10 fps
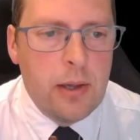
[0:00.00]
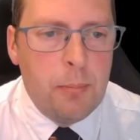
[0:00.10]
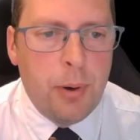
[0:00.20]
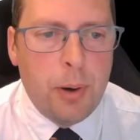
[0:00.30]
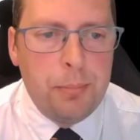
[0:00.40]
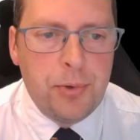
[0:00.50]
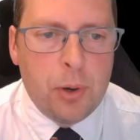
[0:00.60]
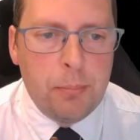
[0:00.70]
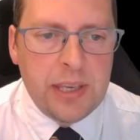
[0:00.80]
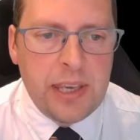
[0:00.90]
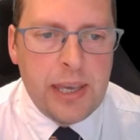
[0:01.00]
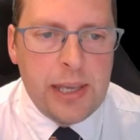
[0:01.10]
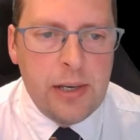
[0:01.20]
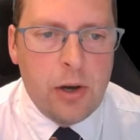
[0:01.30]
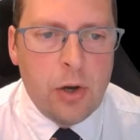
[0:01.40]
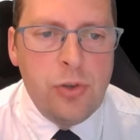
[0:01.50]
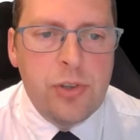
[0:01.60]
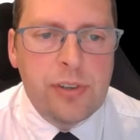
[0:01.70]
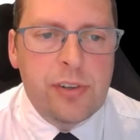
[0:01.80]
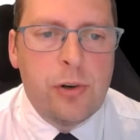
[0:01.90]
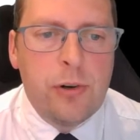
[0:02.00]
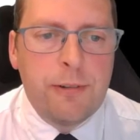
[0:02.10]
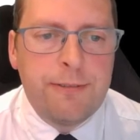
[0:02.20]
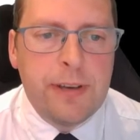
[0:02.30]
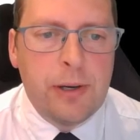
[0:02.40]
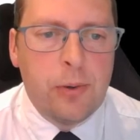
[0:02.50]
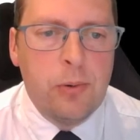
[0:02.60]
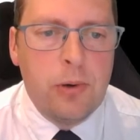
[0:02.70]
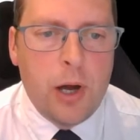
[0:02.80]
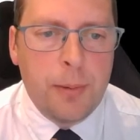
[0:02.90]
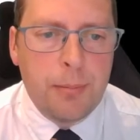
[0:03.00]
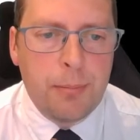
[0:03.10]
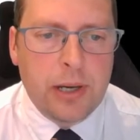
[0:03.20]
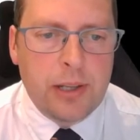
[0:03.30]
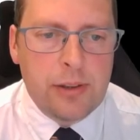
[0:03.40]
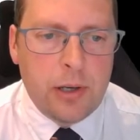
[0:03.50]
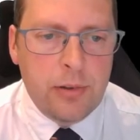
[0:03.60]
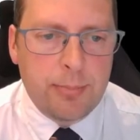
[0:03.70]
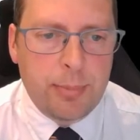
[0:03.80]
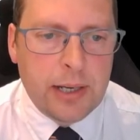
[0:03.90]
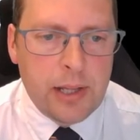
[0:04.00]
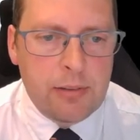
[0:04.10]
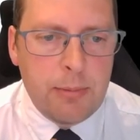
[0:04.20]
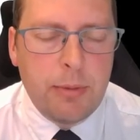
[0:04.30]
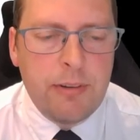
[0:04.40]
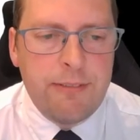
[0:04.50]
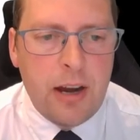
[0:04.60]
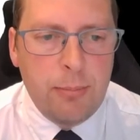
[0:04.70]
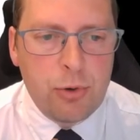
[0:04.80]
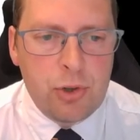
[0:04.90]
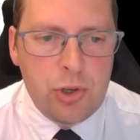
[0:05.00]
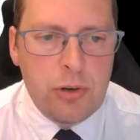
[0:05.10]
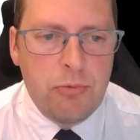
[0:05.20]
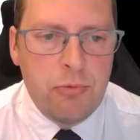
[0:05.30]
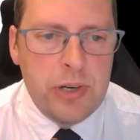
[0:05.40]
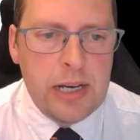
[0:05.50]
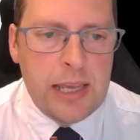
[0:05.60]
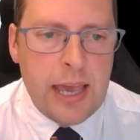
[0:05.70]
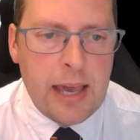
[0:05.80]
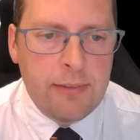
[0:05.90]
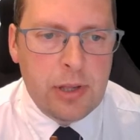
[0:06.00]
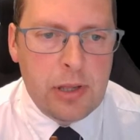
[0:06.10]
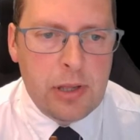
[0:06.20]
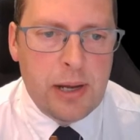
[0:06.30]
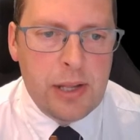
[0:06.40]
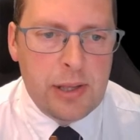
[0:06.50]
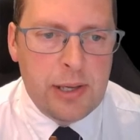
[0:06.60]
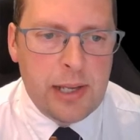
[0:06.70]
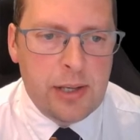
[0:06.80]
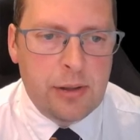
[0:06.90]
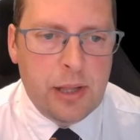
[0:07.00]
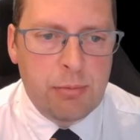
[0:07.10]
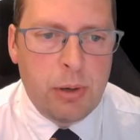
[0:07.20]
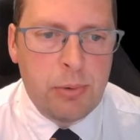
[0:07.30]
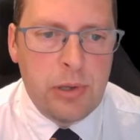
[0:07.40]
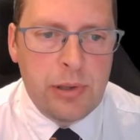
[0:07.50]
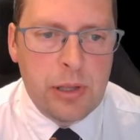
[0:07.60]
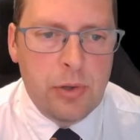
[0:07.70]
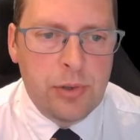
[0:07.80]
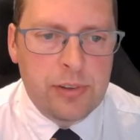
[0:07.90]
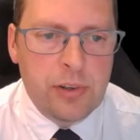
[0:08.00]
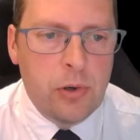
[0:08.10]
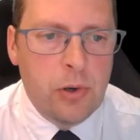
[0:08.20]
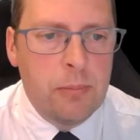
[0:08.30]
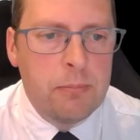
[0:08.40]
Bob.begin underscore fill, open brackets, close brackets. Remember, a variable shouldn't really have a space in it, so that's why we use the underscore.